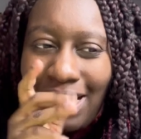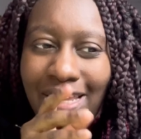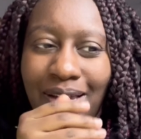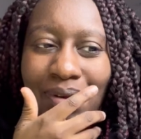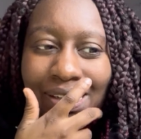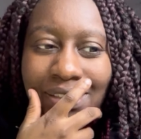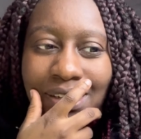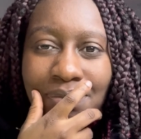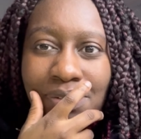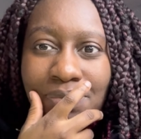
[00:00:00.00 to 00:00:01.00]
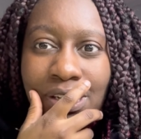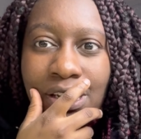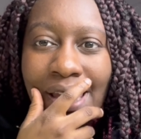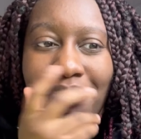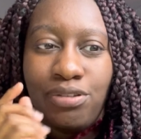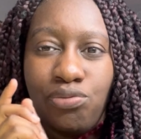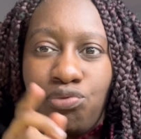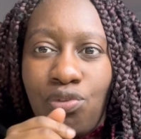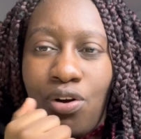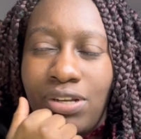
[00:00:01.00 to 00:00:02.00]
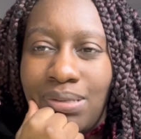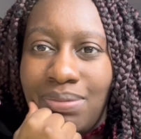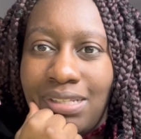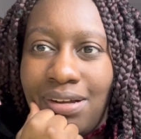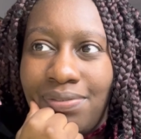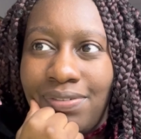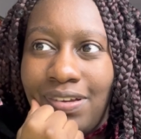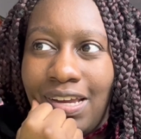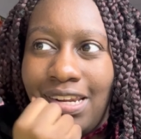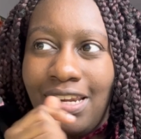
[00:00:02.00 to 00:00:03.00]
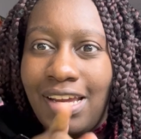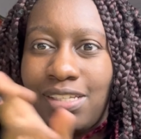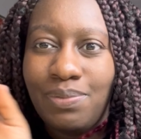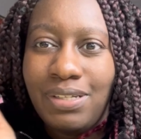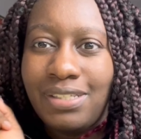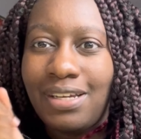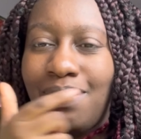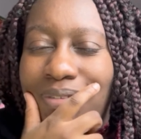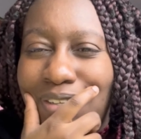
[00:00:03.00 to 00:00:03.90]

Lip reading: I think I'm actually going to be able to draw some stuff in the next weeks to come.